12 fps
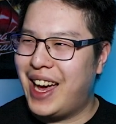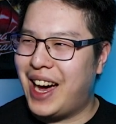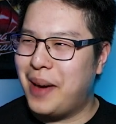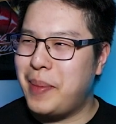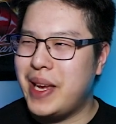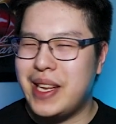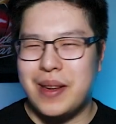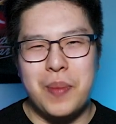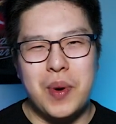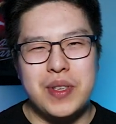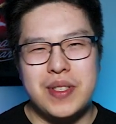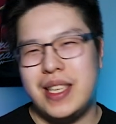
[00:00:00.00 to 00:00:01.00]
I mean,
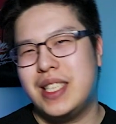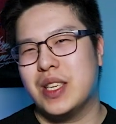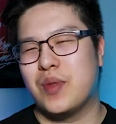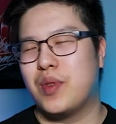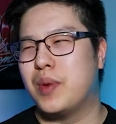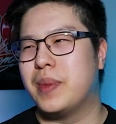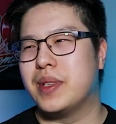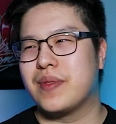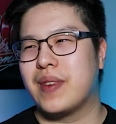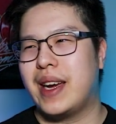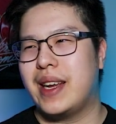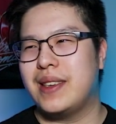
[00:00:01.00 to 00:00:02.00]
most of these are rumors,
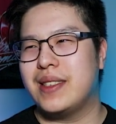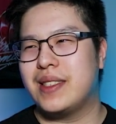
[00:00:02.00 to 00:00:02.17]
right?